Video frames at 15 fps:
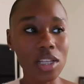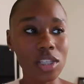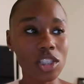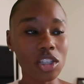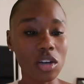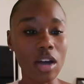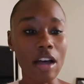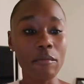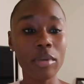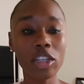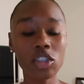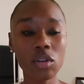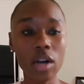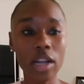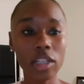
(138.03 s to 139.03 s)
So I've been
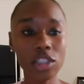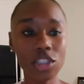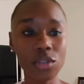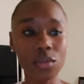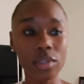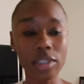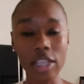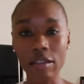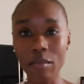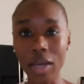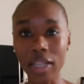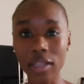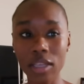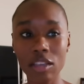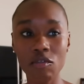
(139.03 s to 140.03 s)
trying to save
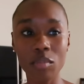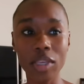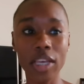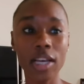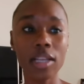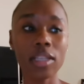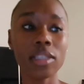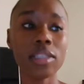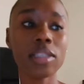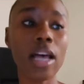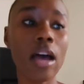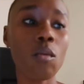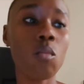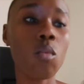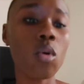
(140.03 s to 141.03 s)
my leave because
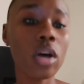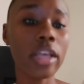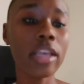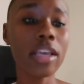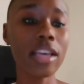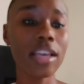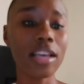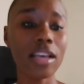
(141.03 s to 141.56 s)
I want,